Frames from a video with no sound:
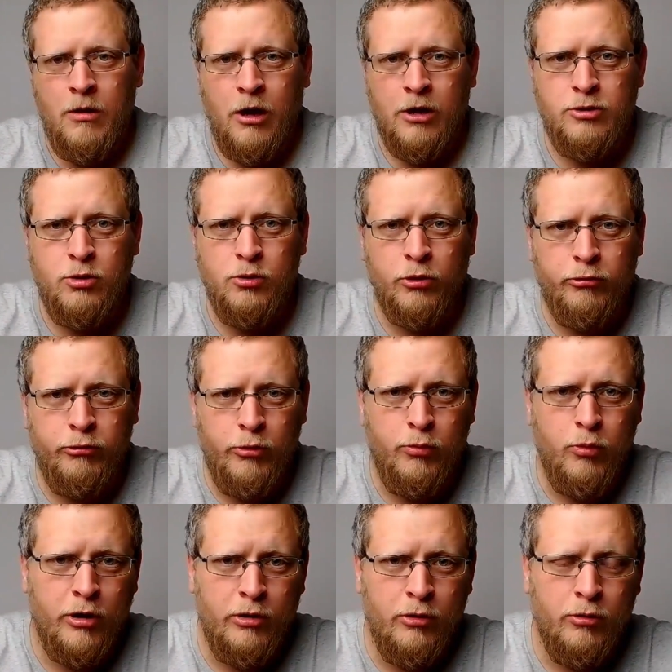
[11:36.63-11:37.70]
I'd talk through
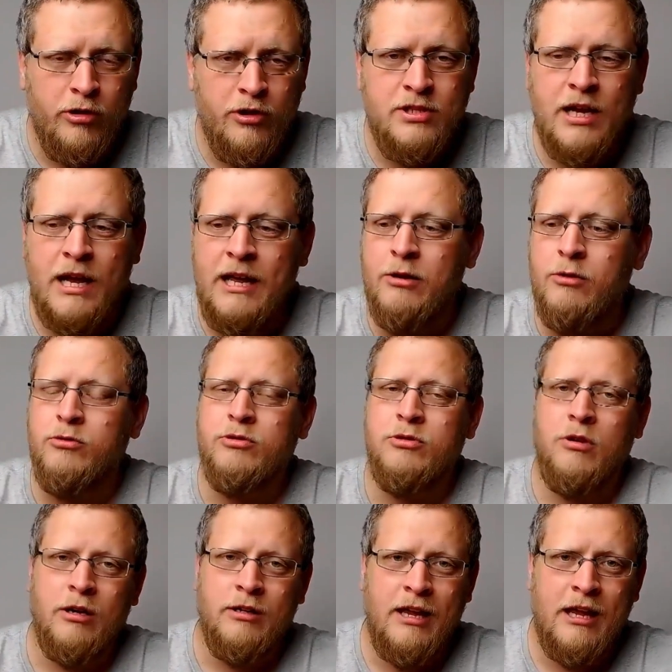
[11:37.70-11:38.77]
what it all entailed,
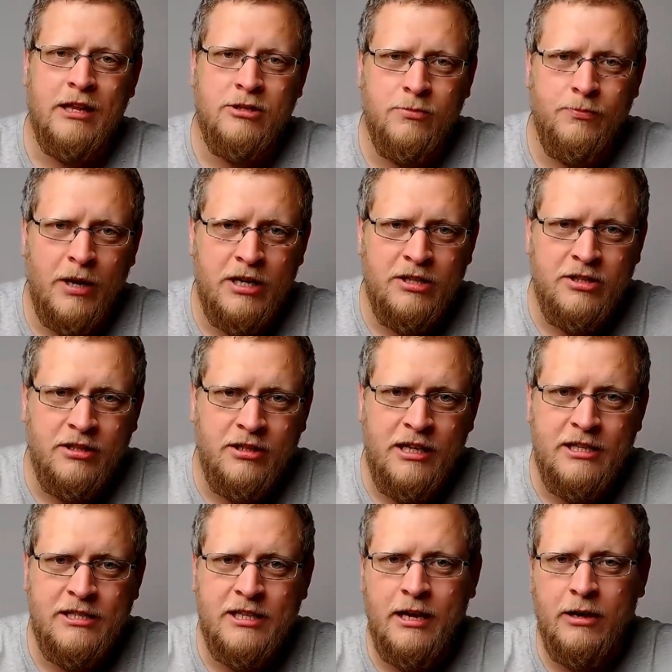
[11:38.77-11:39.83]
I'd get some basic
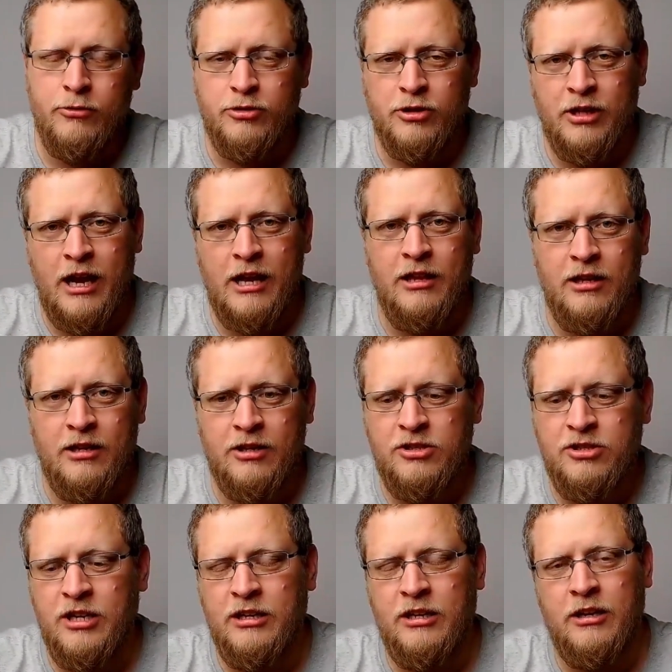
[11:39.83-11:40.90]
details, I'd get their
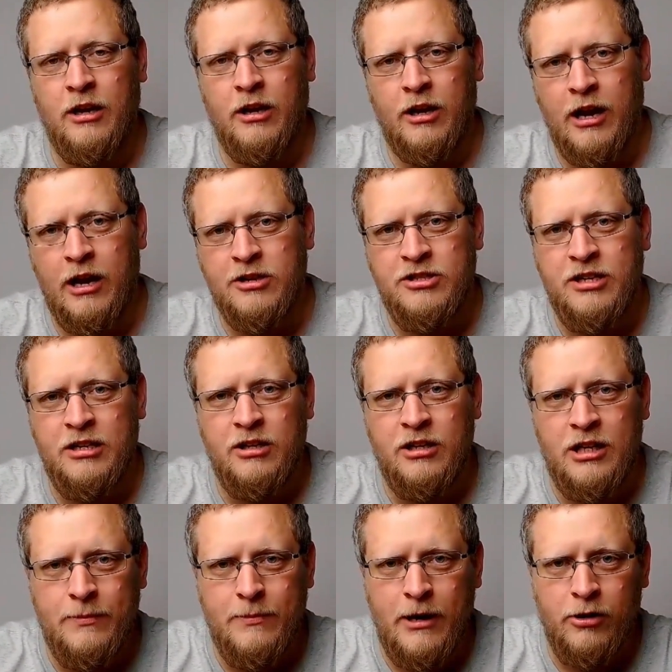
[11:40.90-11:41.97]
consent, and I'd send an
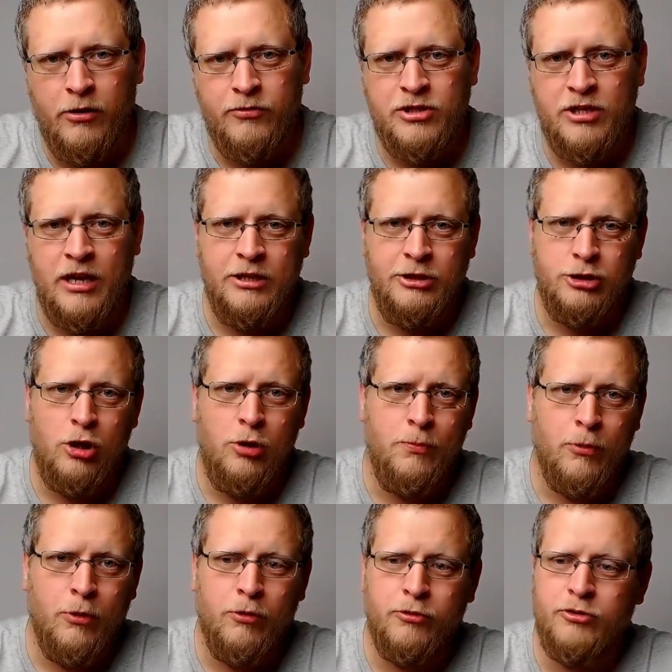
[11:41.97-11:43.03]
email off saying, Joe
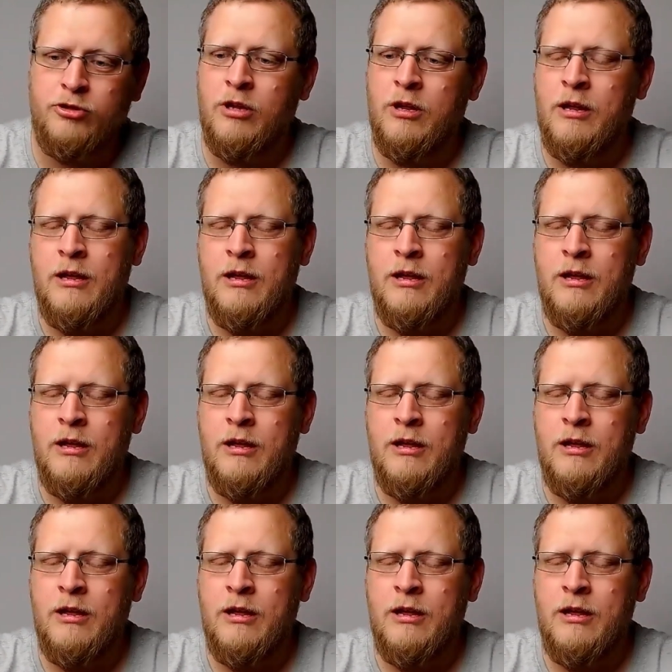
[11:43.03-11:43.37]
Bloggs